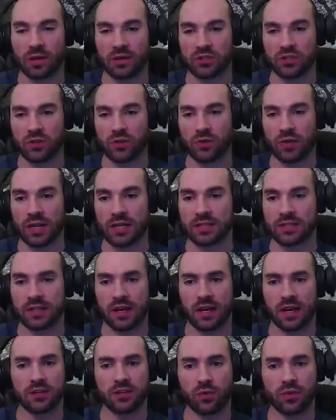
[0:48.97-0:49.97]
stone gates that
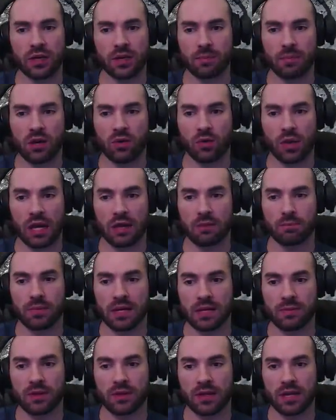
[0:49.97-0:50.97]
I don't think metal gate
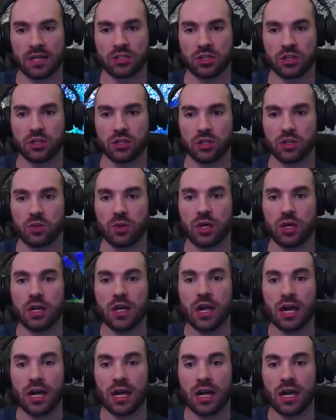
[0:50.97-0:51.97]
behemoth gates can do
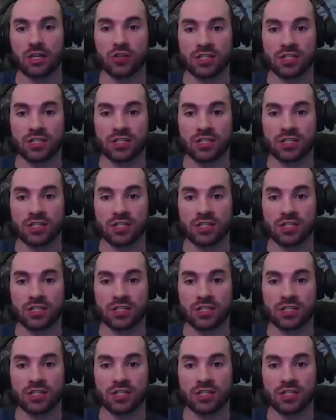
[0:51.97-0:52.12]
is you can